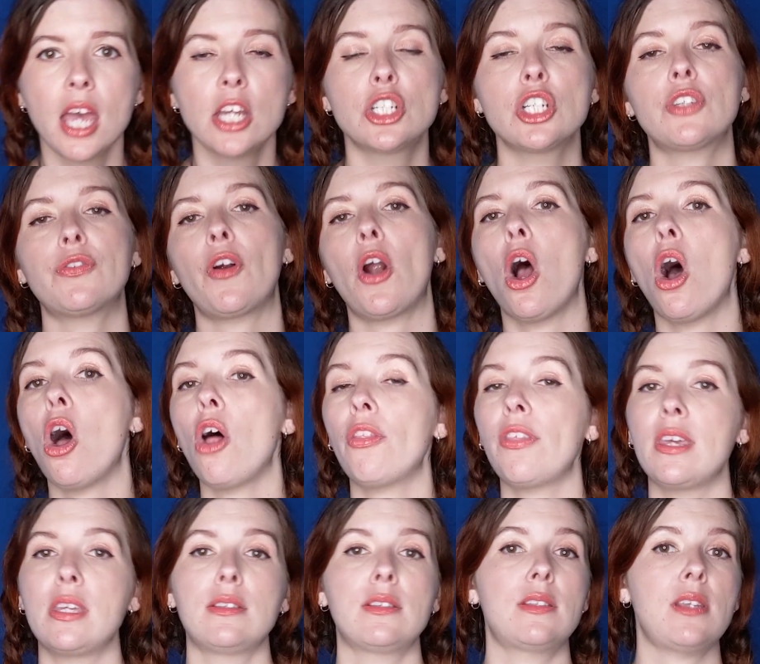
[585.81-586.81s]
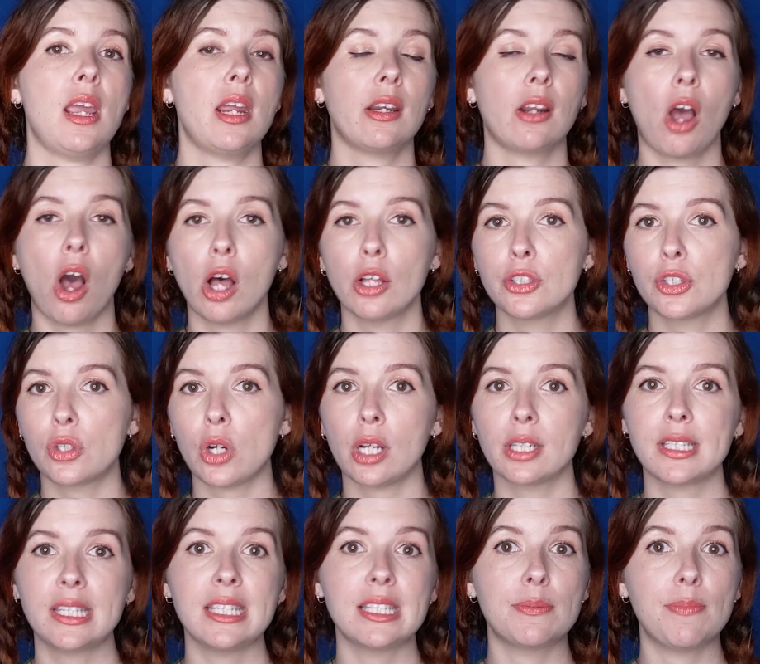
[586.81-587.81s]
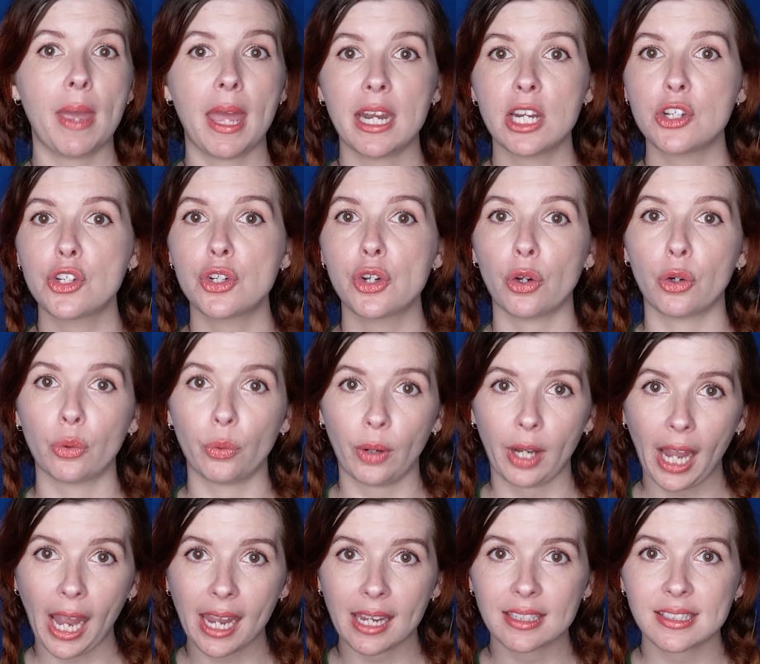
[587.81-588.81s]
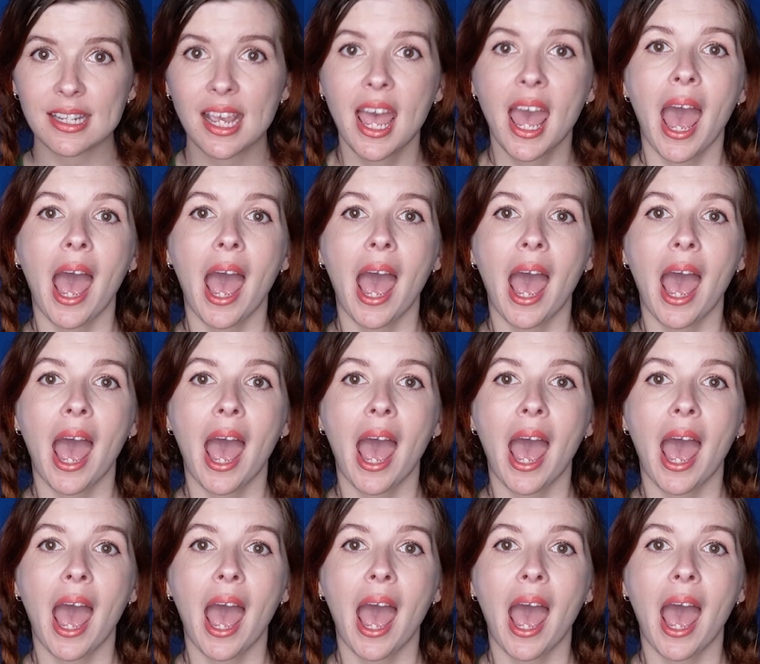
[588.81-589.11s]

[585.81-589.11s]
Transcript: just for all the insane constructs he's managed to create.